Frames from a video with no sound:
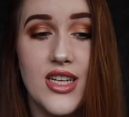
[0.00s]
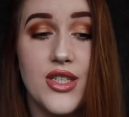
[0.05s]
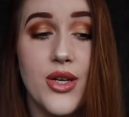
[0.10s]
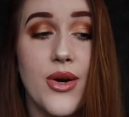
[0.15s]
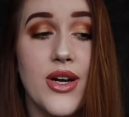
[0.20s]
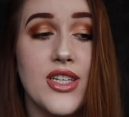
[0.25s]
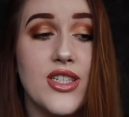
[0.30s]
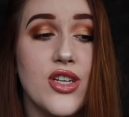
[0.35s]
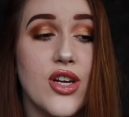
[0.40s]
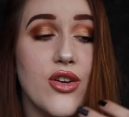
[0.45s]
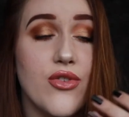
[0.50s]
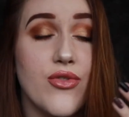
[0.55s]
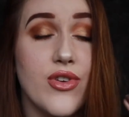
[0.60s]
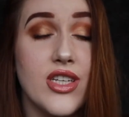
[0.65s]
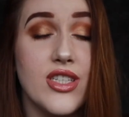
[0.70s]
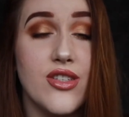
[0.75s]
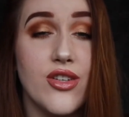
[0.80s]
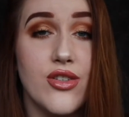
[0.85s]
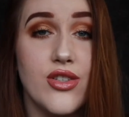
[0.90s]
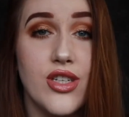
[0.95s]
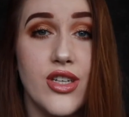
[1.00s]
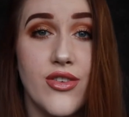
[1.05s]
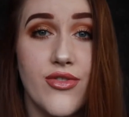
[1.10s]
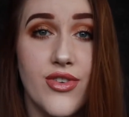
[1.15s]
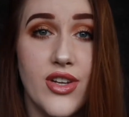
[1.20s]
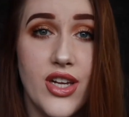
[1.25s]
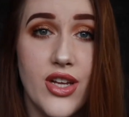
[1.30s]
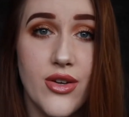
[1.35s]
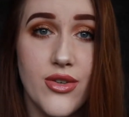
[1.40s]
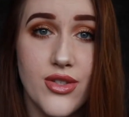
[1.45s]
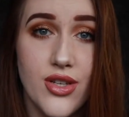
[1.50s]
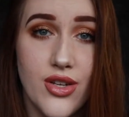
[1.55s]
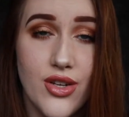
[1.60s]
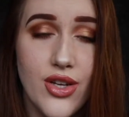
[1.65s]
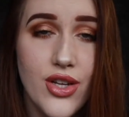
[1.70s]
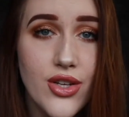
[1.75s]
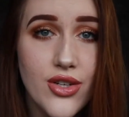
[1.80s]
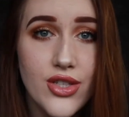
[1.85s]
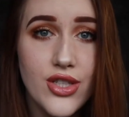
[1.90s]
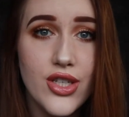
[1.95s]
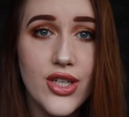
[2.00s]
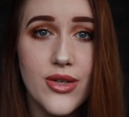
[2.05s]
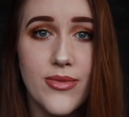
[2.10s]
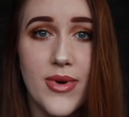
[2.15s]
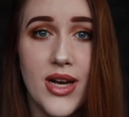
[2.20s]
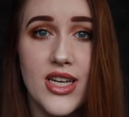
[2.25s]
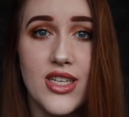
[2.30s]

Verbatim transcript: And so I started researching videos on YouTube,